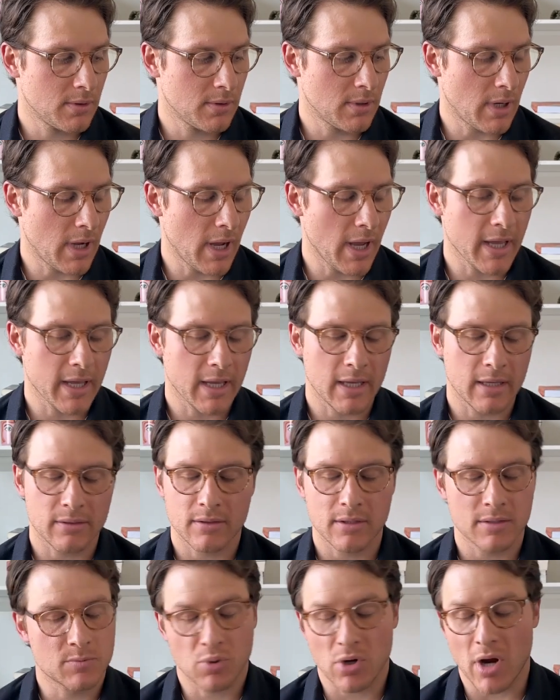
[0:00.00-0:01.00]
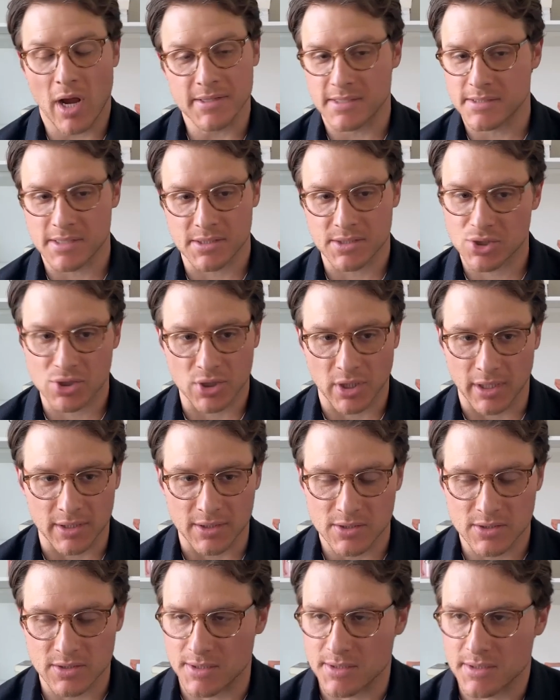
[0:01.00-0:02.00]
The process has
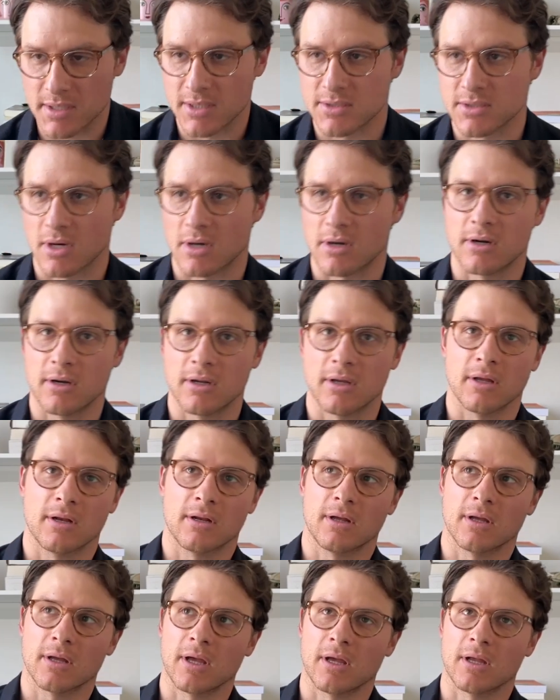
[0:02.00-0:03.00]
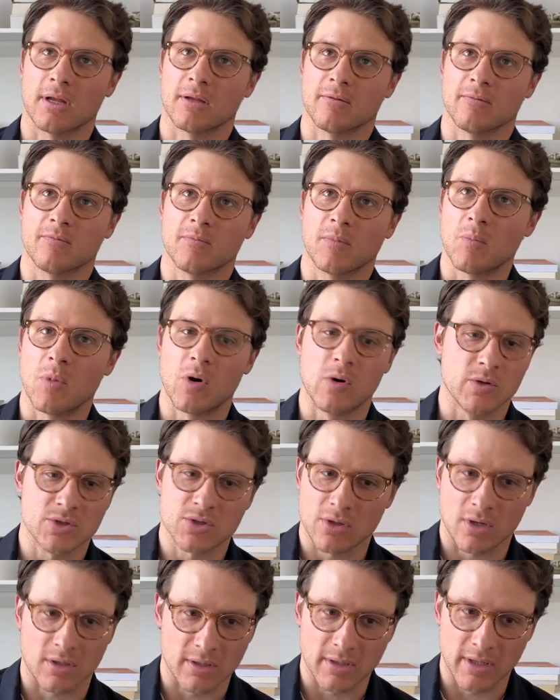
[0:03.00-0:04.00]
changed since I started it. Again, I'm always
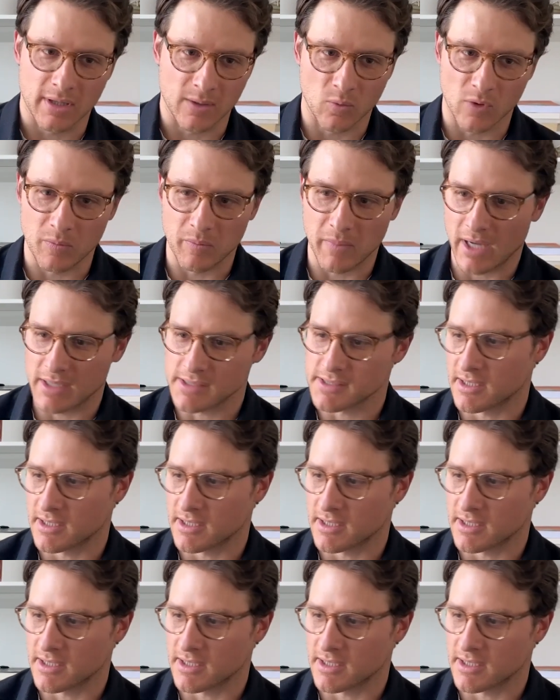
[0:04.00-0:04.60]
trying to like win back